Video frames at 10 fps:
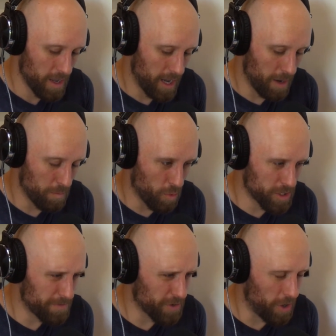more
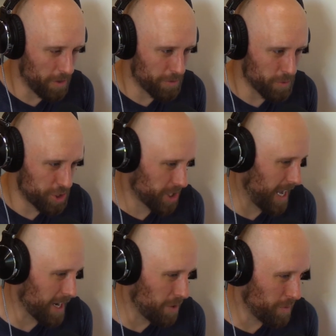difficult through a
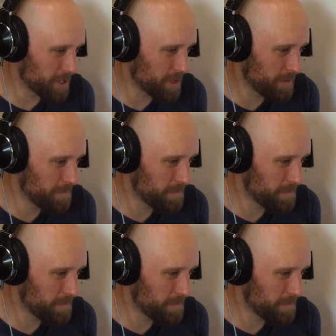Chicago winter